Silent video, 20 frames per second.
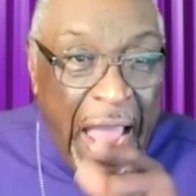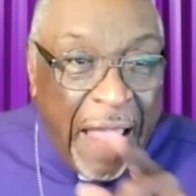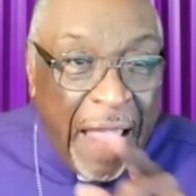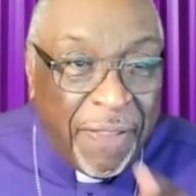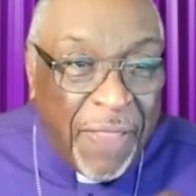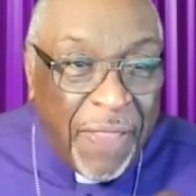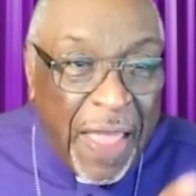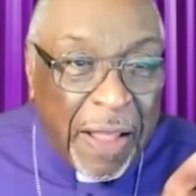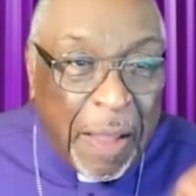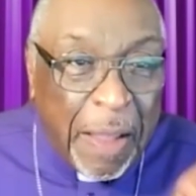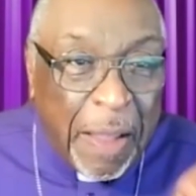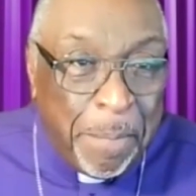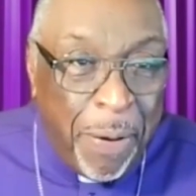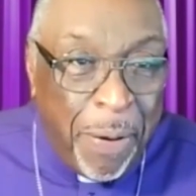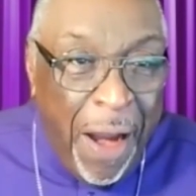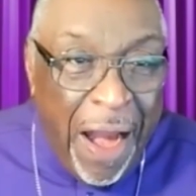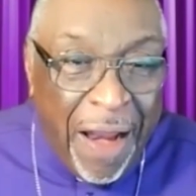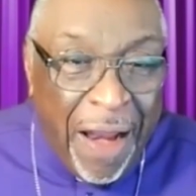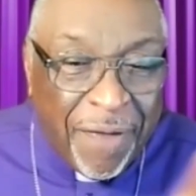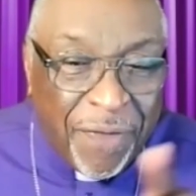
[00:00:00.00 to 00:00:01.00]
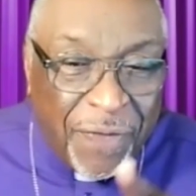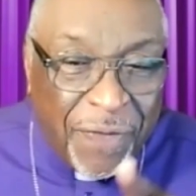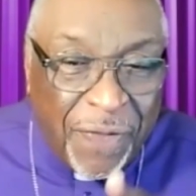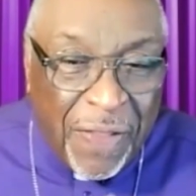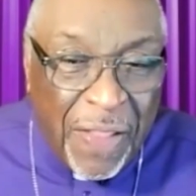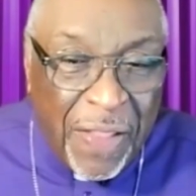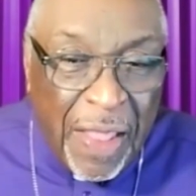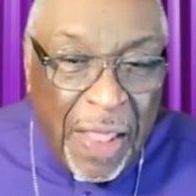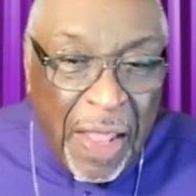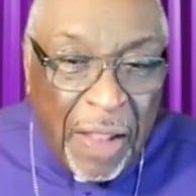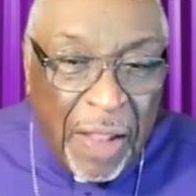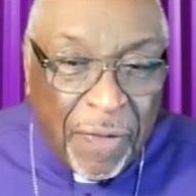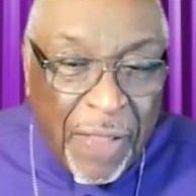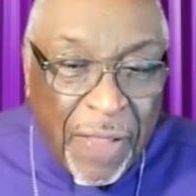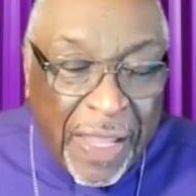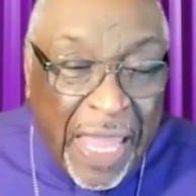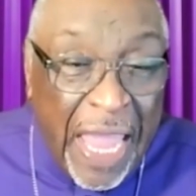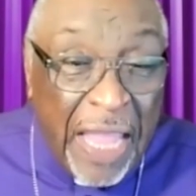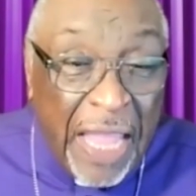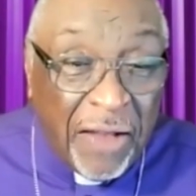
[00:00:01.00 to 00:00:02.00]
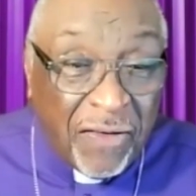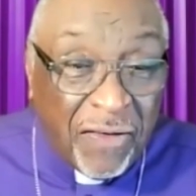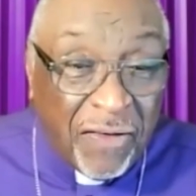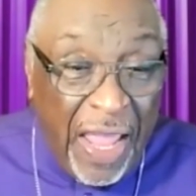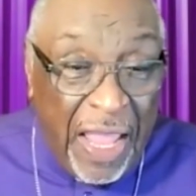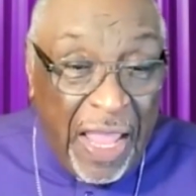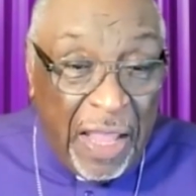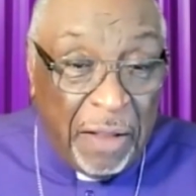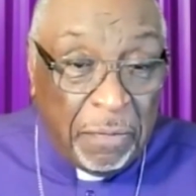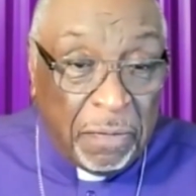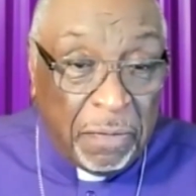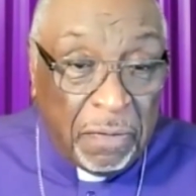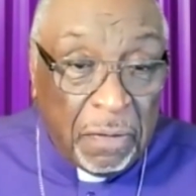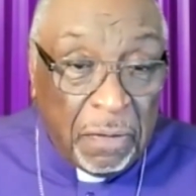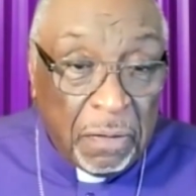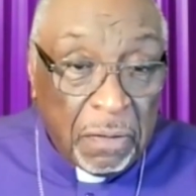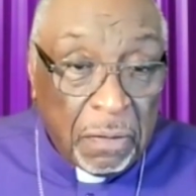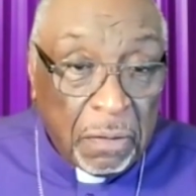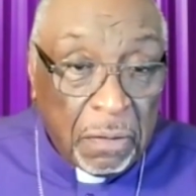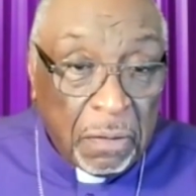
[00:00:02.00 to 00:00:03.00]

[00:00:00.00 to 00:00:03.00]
And they compare the King James